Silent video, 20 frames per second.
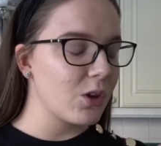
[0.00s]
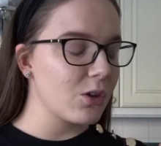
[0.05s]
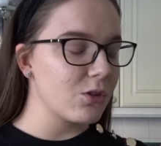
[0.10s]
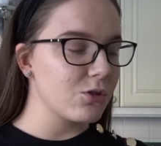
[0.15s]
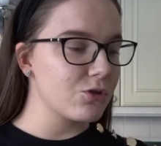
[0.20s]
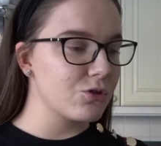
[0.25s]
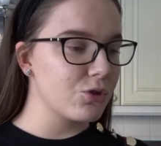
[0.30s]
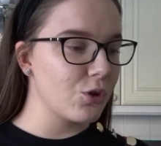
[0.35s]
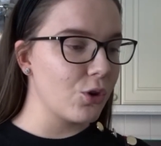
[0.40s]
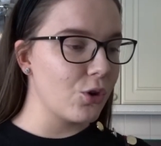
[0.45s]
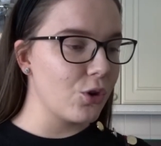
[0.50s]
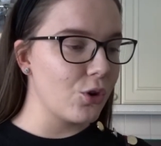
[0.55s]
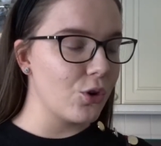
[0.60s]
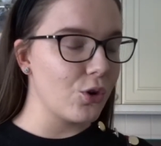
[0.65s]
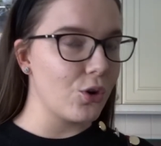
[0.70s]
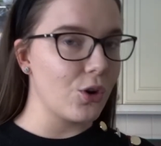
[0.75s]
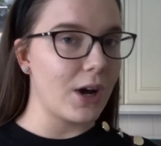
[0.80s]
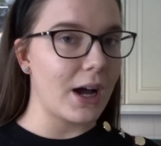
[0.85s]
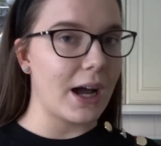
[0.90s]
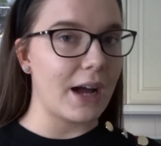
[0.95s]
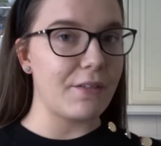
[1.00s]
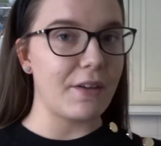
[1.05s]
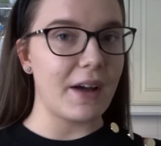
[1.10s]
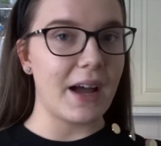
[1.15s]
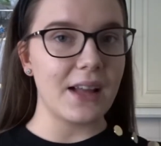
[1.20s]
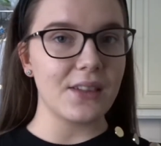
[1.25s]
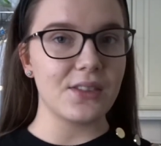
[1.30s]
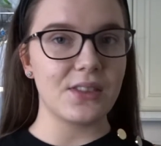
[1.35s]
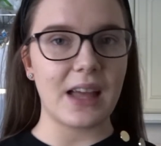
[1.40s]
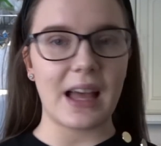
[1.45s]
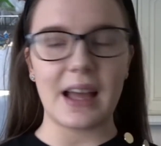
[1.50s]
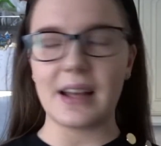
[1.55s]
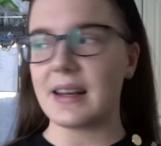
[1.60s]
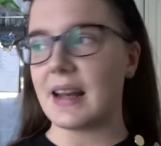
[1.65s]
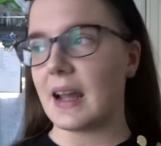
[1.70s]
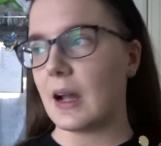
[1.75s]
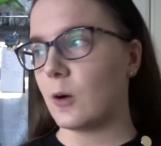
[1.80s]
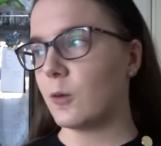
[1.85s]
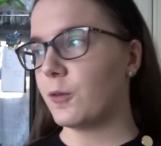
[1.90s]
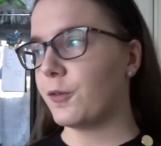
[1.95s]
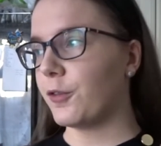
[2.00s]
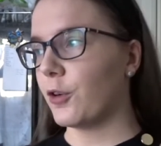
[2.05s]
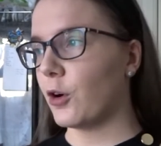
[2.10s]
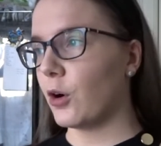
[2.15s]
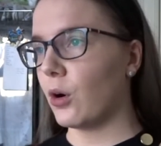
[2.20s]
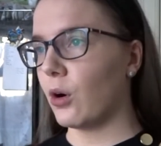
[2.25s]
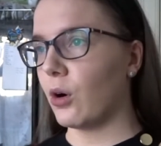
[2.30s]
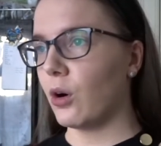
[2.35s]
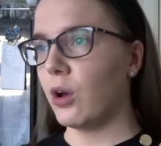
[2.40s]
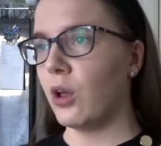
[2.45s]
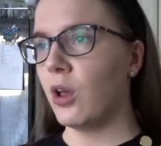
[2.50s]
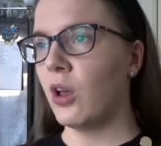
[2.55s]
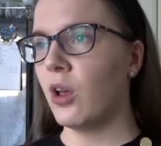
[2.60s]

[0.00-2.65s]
So I've had that now for,